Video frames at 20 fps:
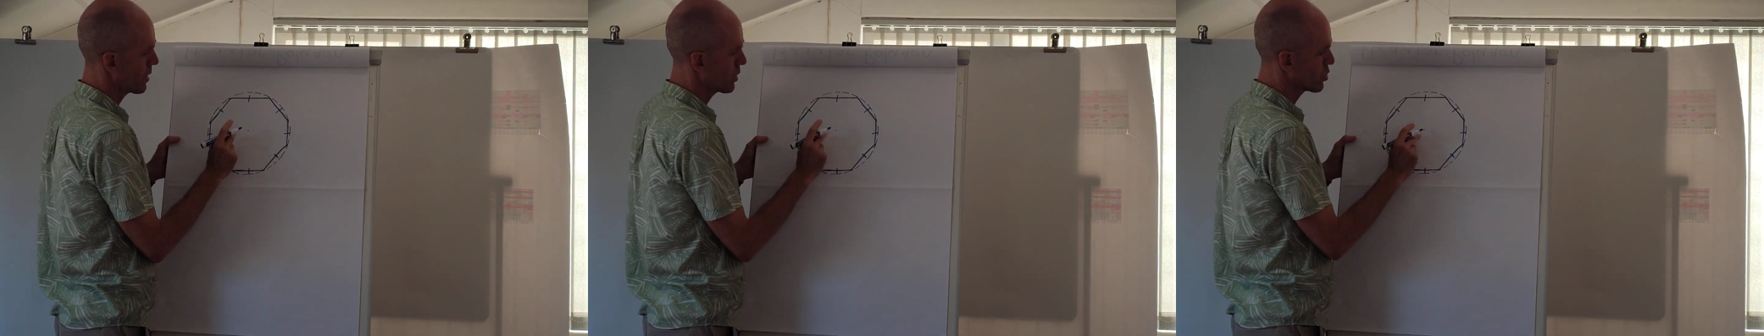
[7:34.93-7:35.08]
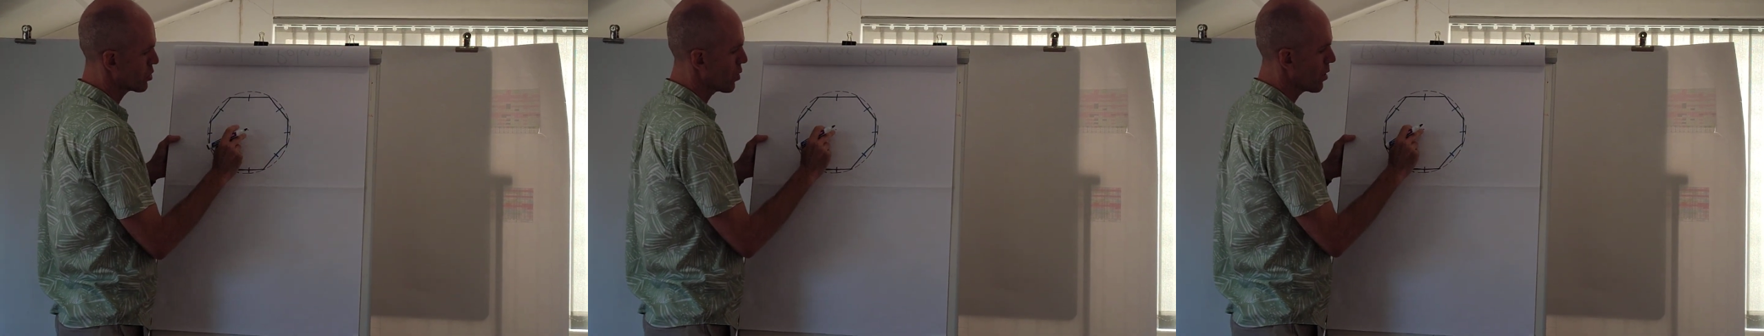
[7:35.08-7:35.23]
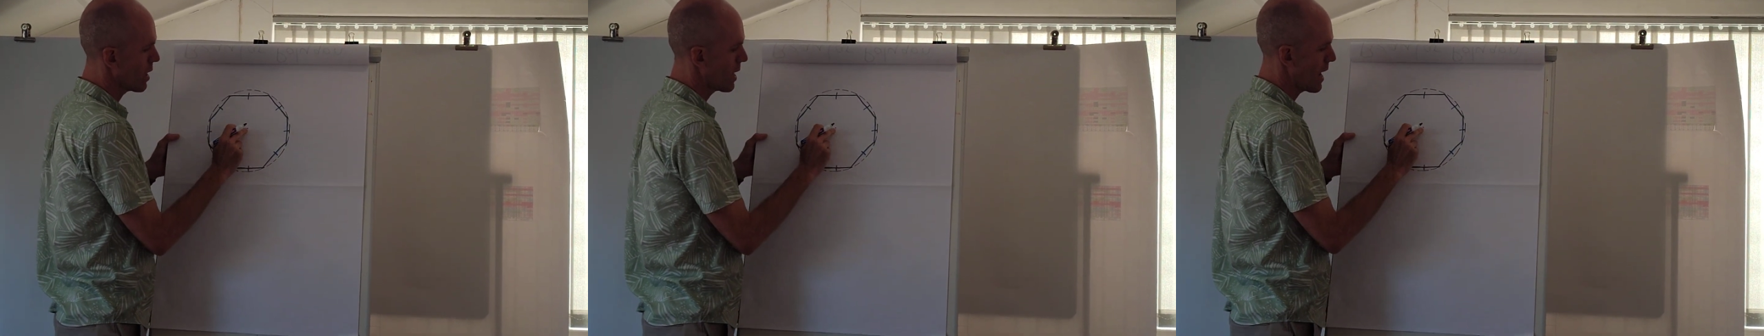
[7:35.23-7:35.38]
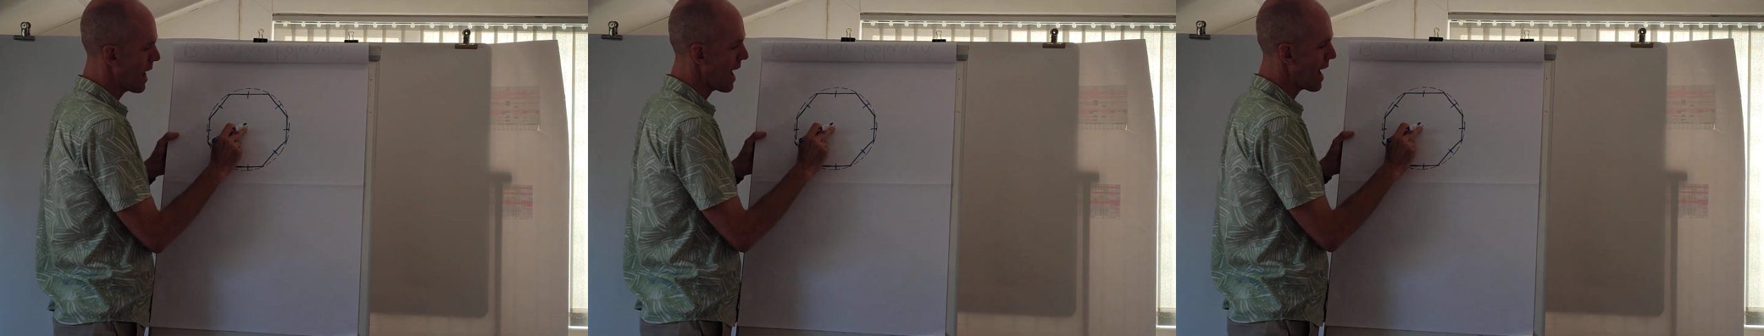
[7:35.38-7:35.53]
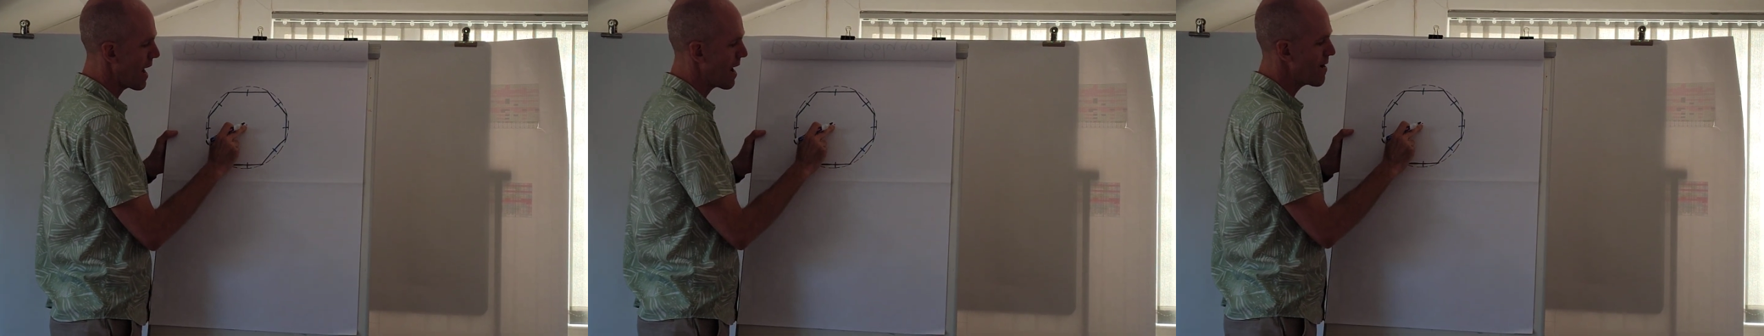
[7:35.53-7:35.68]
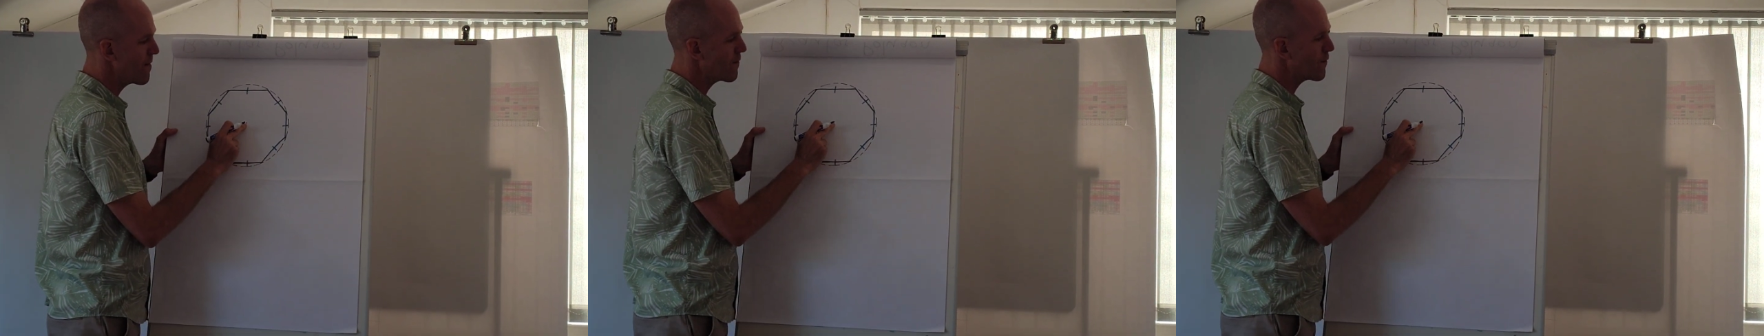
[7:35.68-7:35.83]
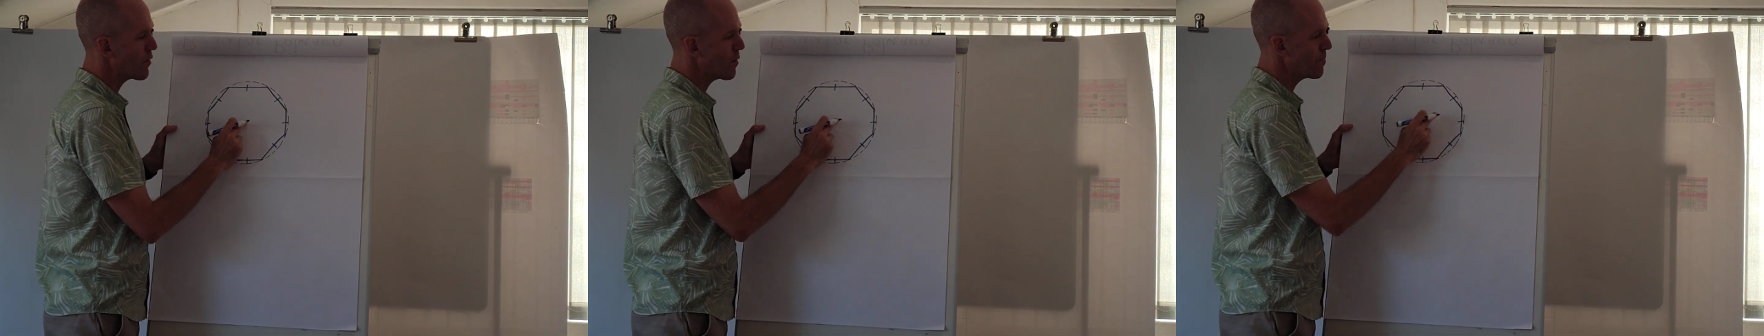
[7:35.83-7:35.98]
draw a
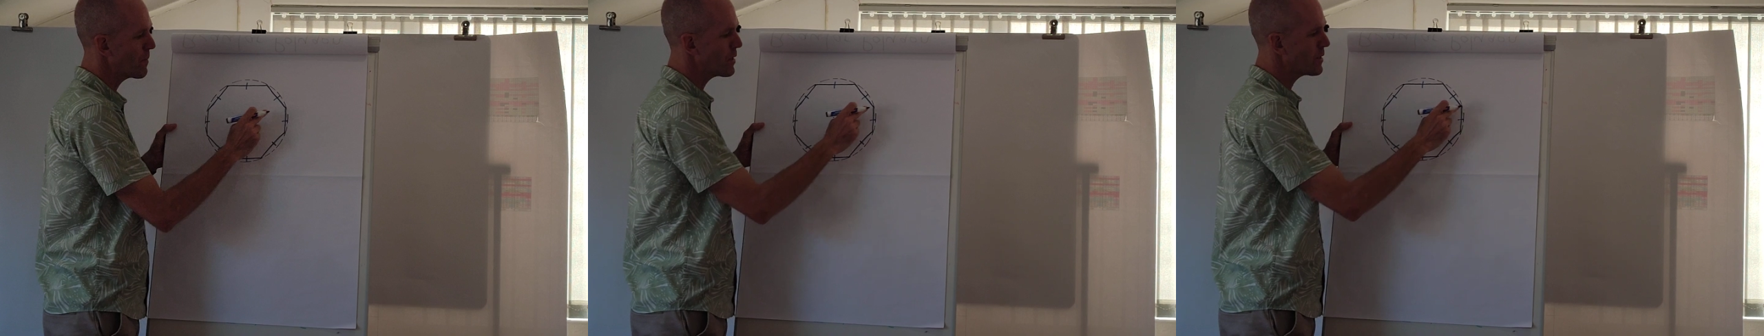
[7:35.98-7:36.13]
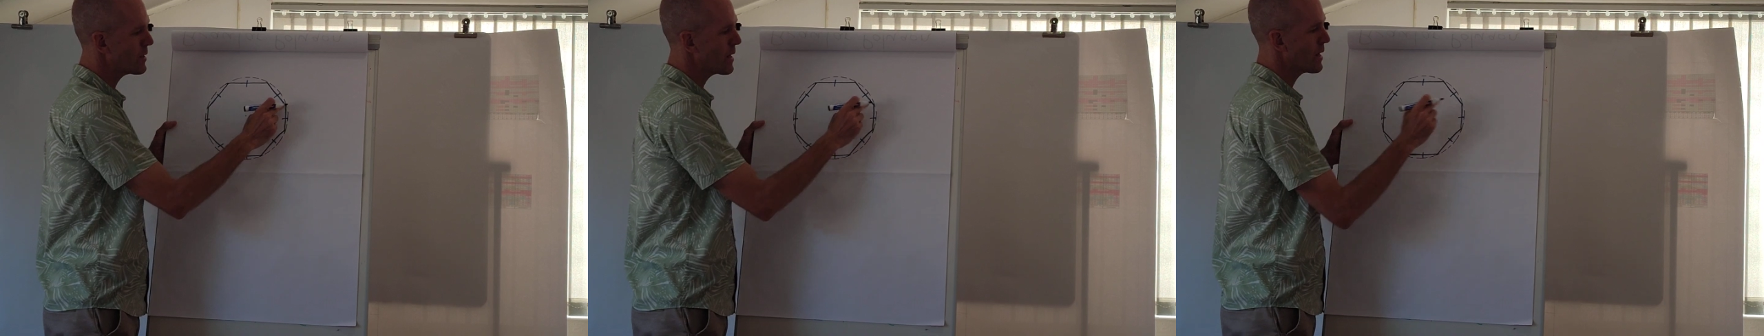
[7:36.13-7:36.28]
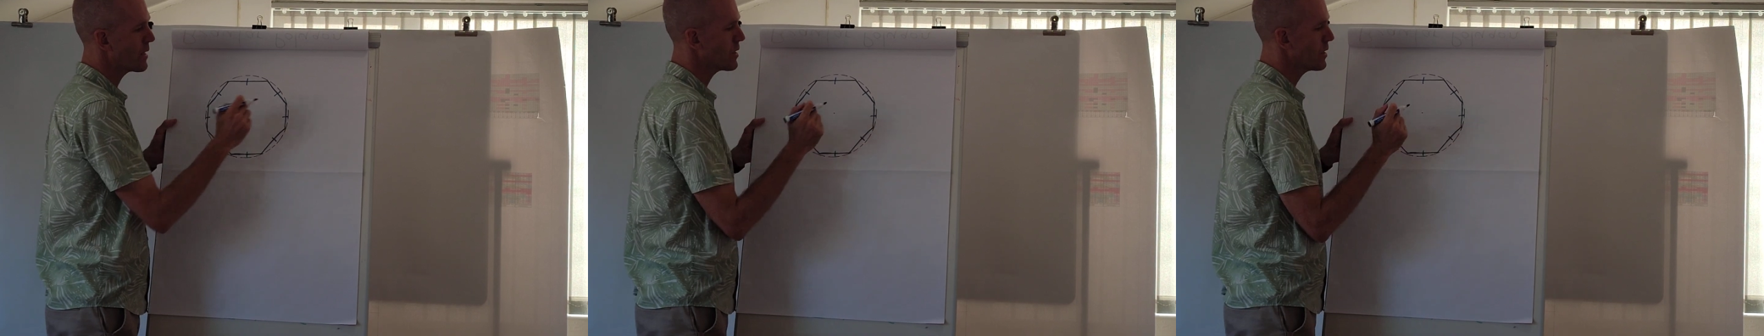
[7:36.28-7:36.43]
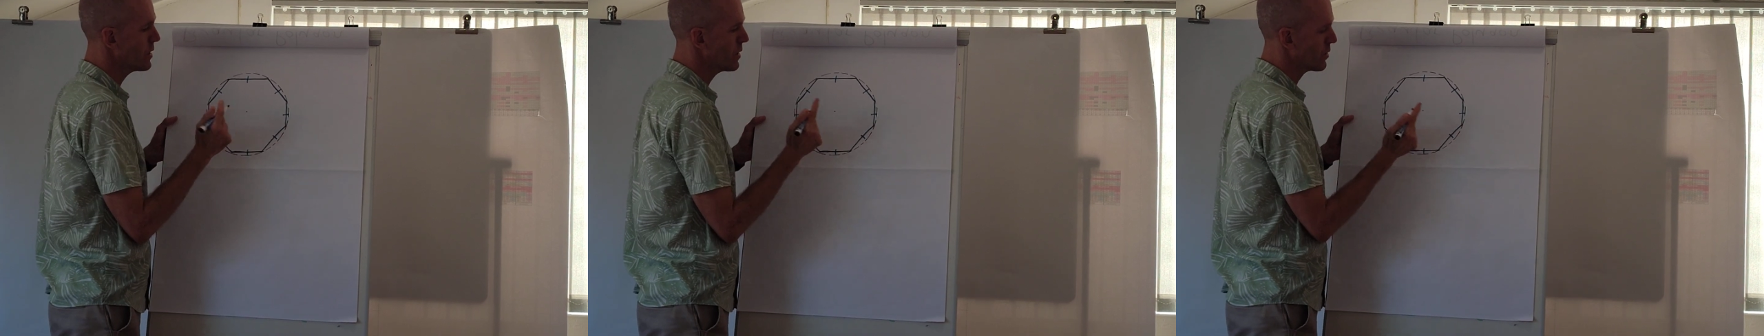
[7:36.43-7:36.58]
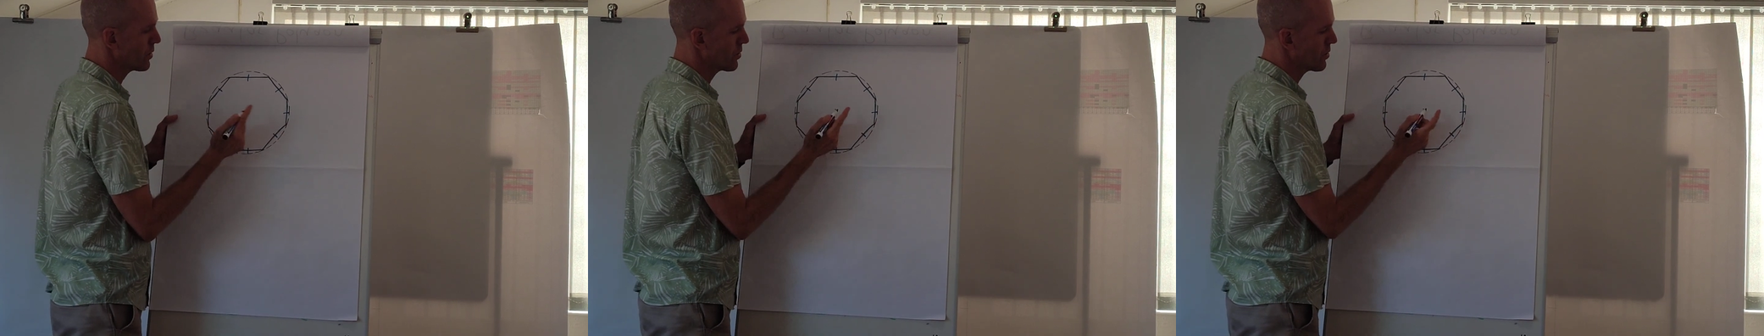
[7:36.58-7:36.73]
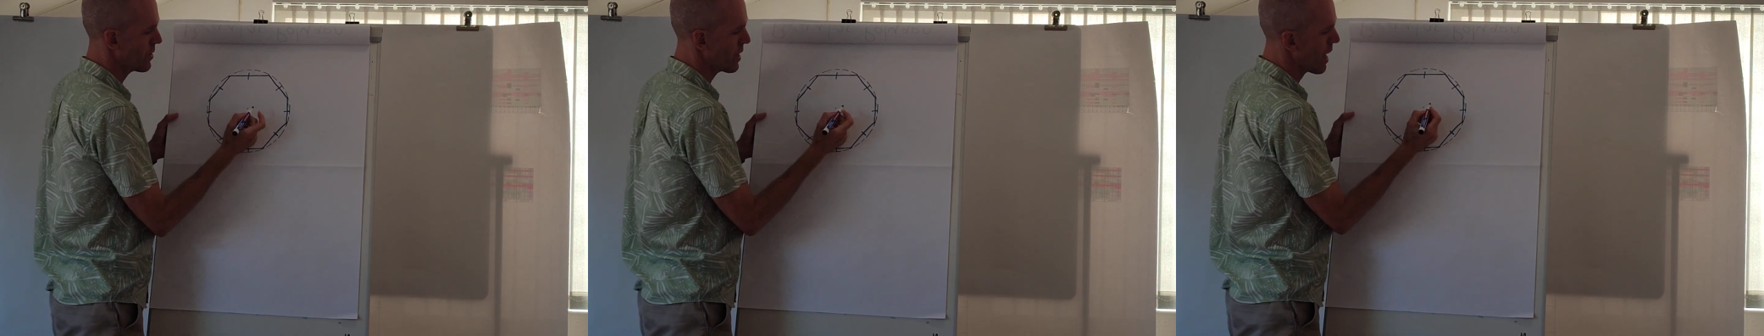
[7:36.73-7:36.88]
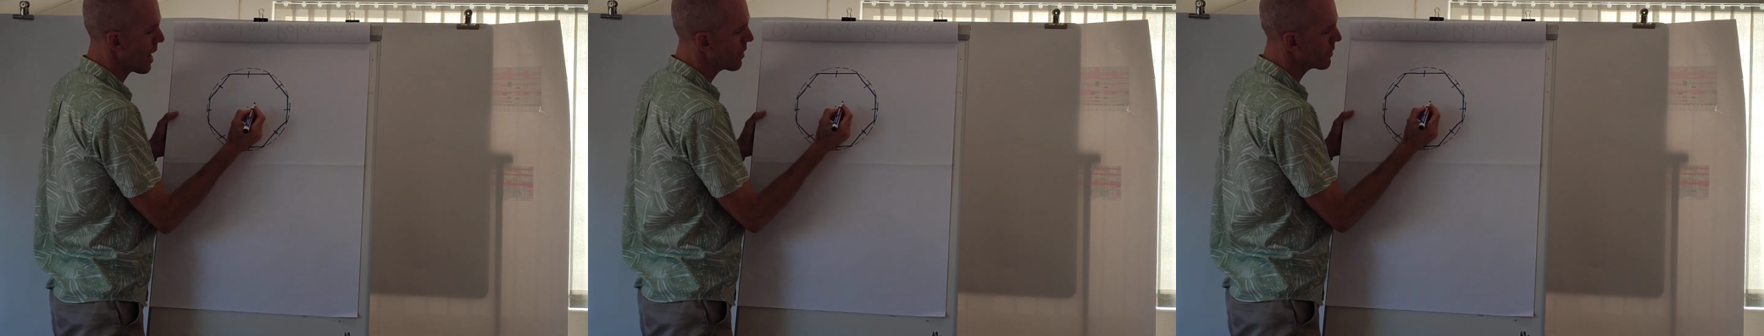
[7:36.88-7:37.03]
line from the center
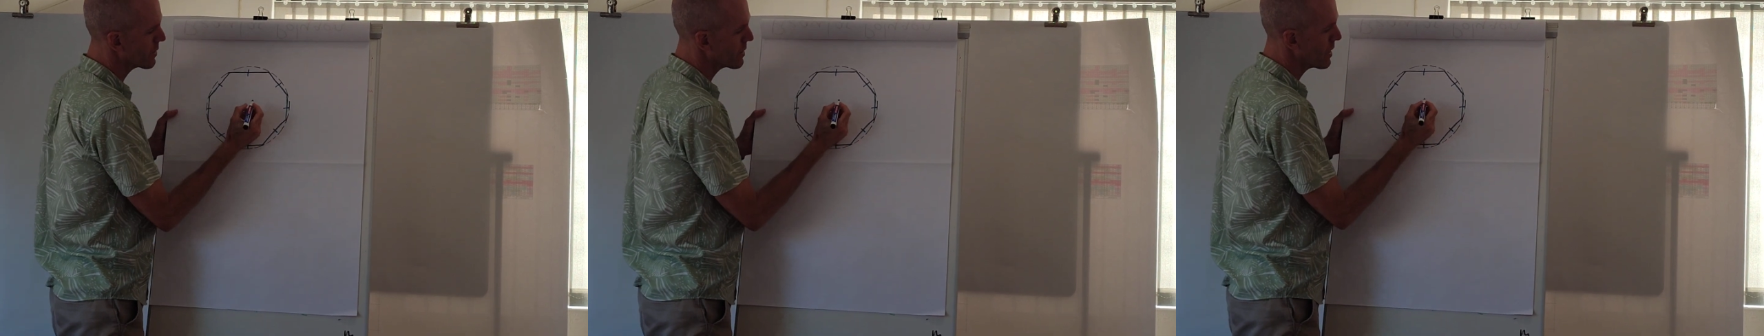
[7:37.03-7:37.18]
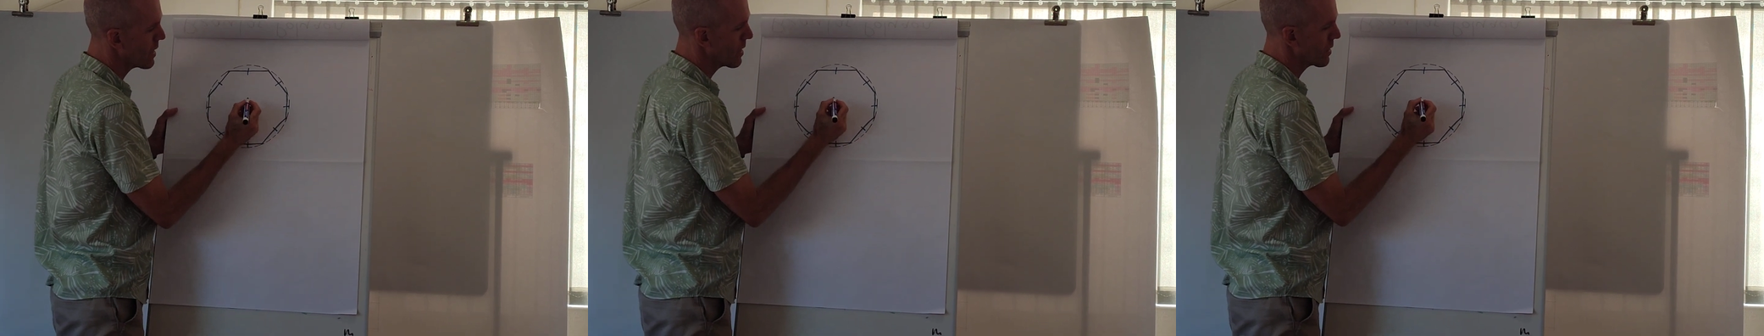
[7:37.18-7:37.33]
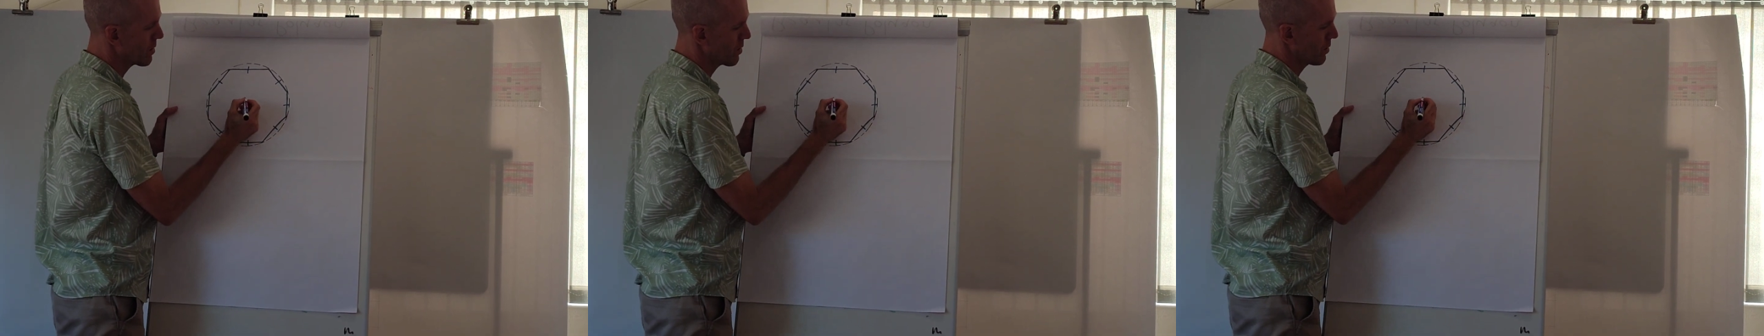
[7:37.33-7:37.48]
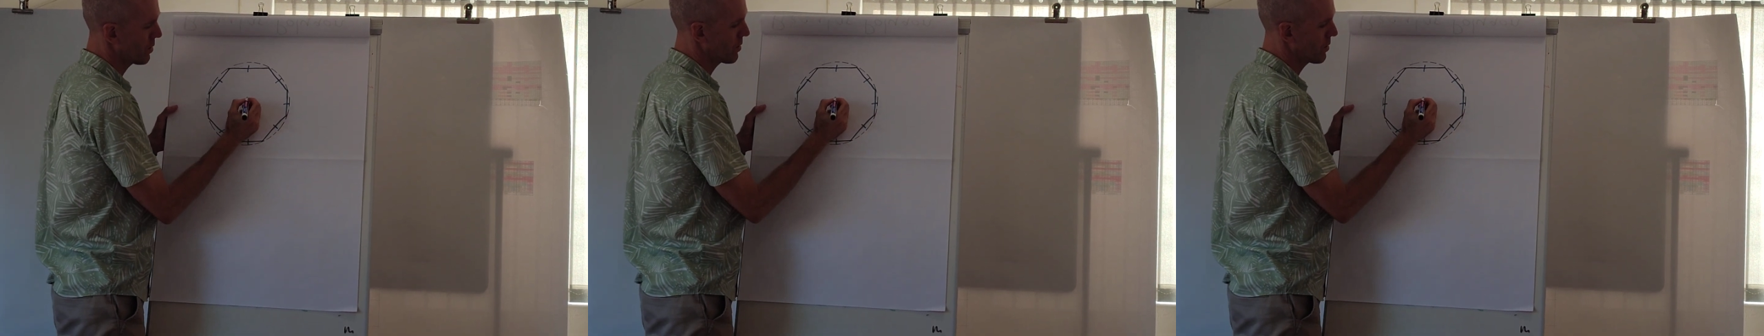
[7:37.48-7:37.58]
to the outside,